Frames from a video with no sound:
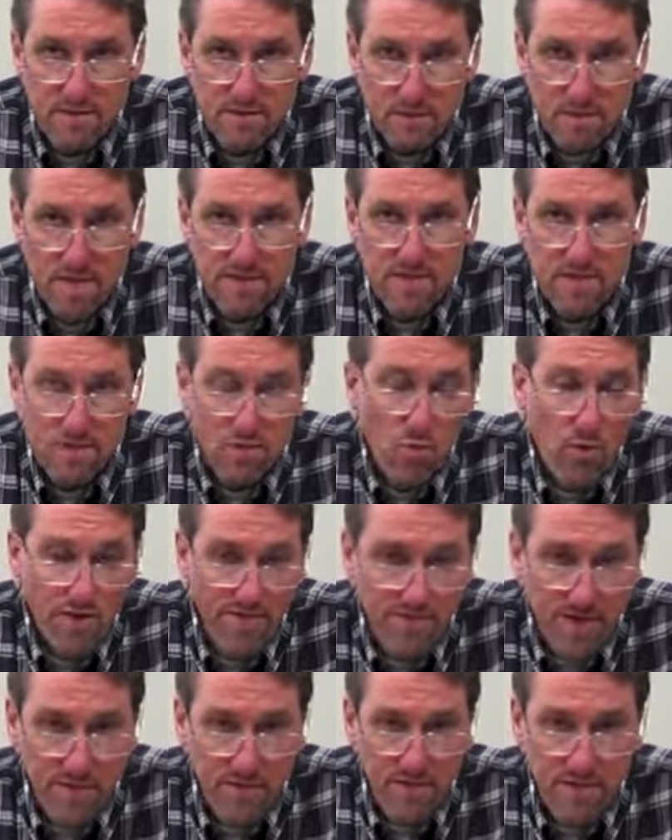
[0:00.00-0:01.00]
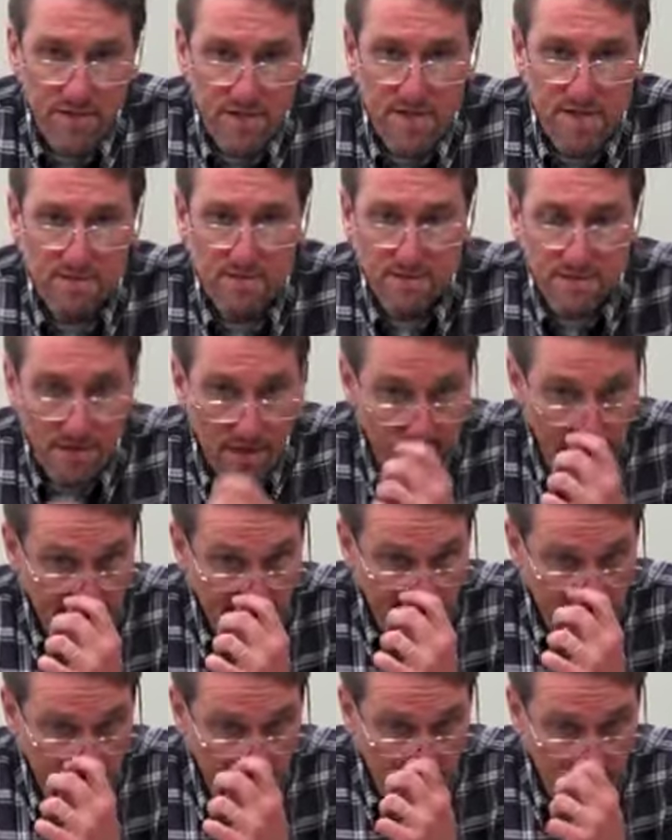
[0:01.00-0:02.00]
or less than 25%, I'm sorry,
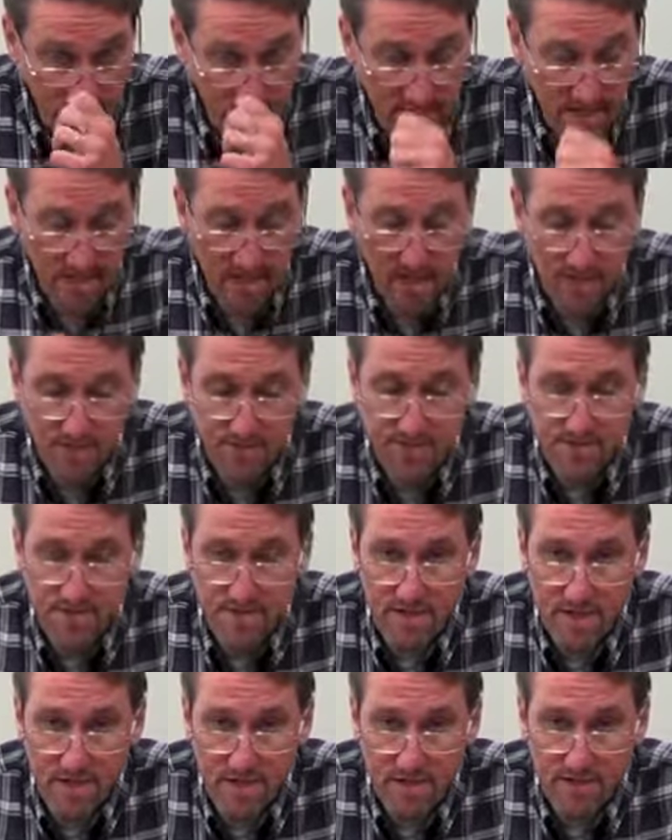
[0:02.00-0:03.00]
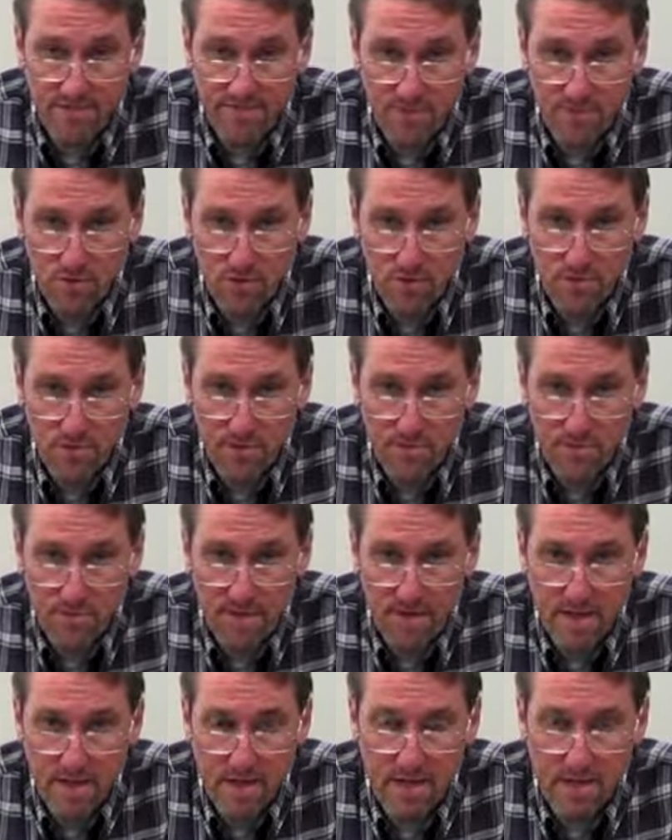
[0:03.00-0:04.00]
because the fuel was the
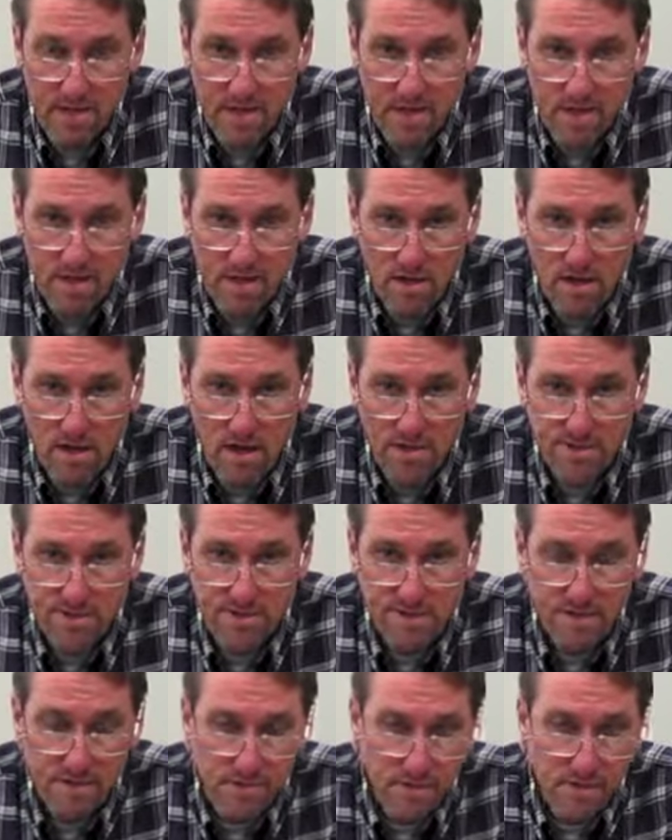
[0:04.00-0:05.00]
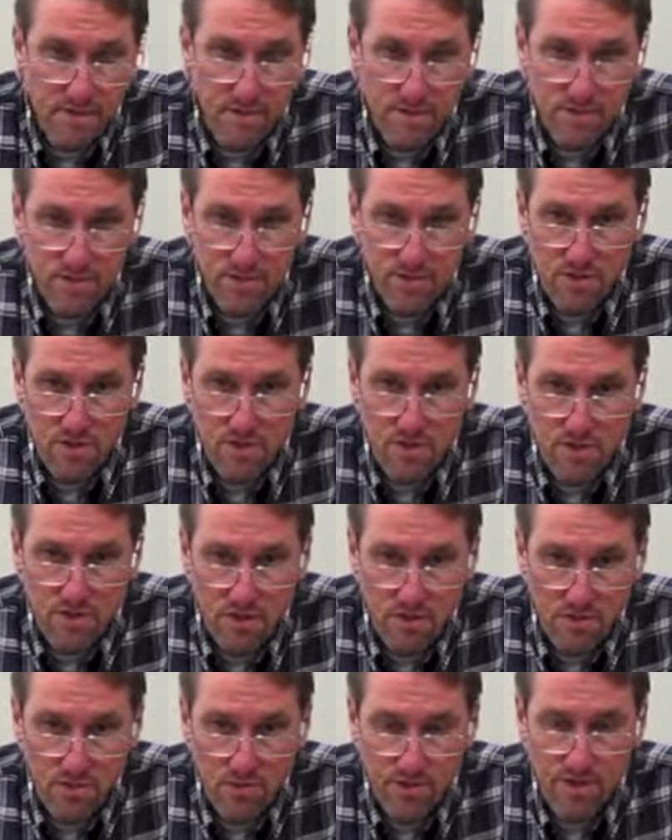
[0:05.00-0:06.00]
main cost that was
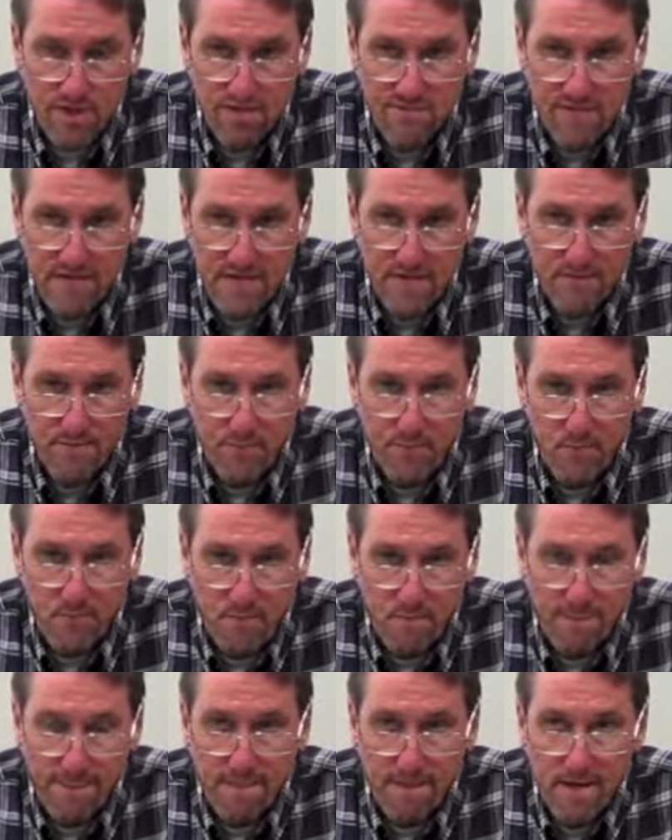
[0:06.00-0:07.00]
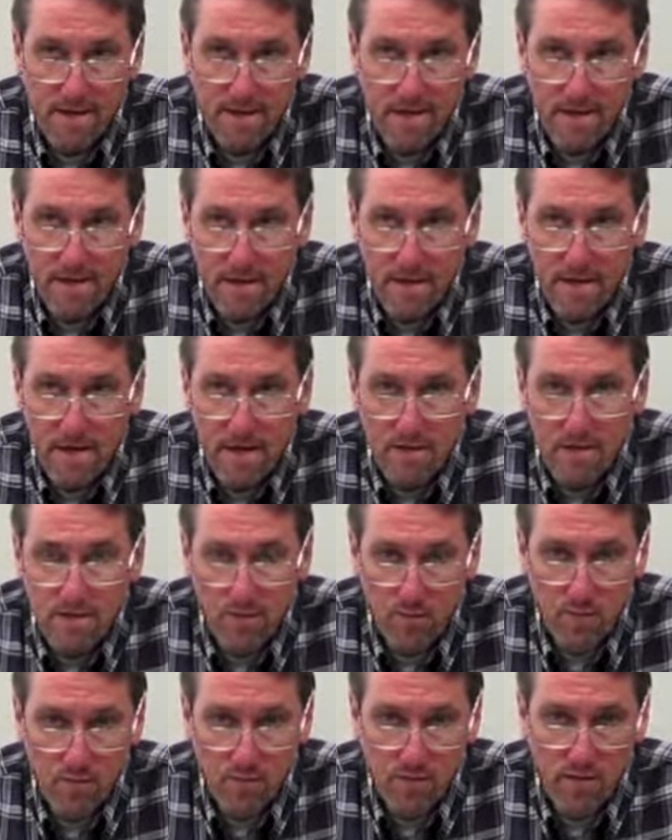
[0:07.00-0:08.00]
associated with this van pool. It's a
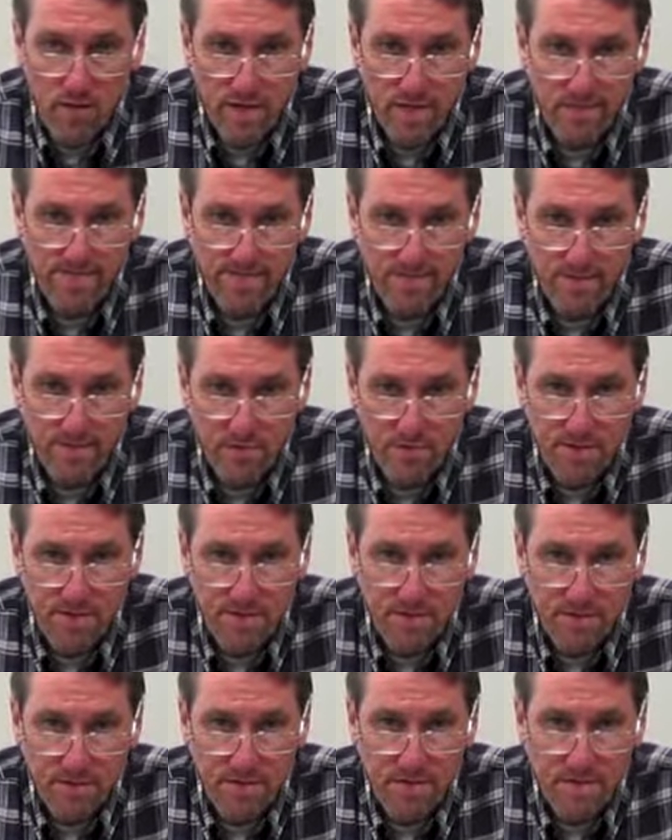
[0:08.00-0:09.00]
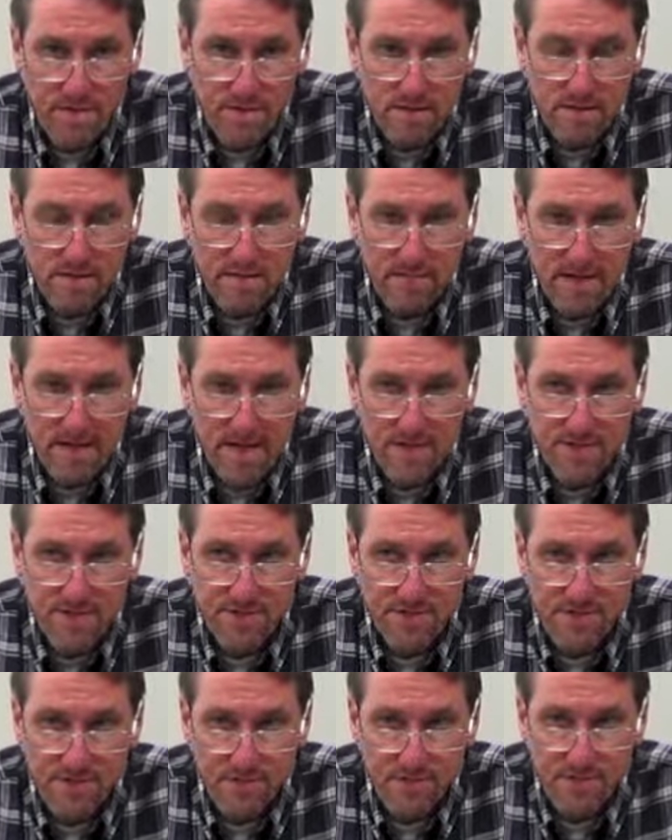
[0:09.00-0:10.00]
win-win for both the
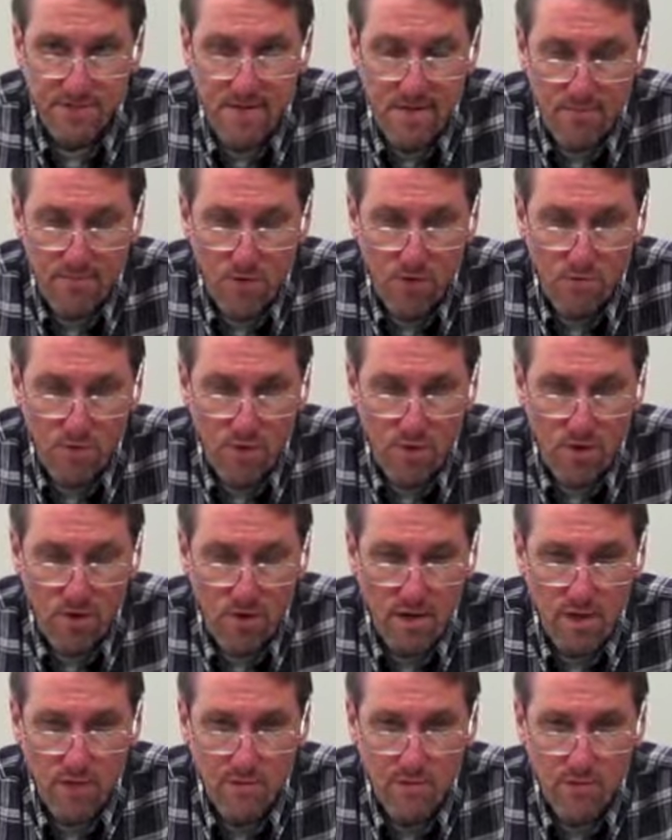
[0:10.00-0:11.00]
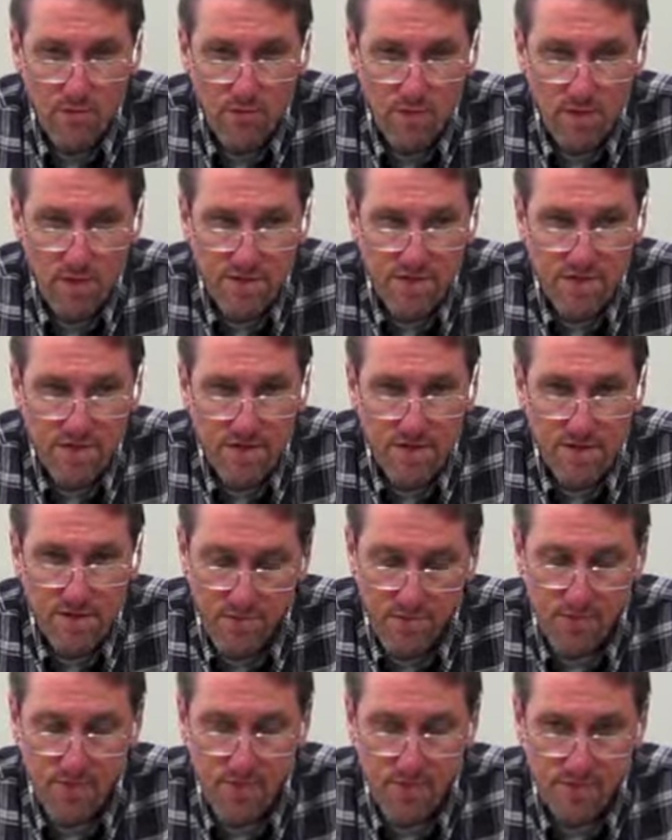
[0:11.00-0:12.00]
passengers of the van pool program as well as for the
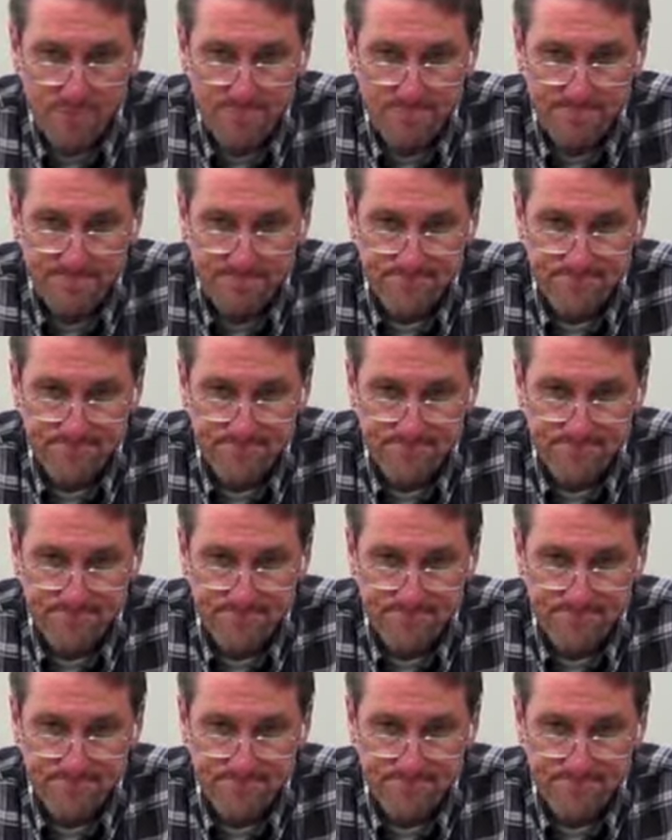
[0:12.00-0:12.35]
authority.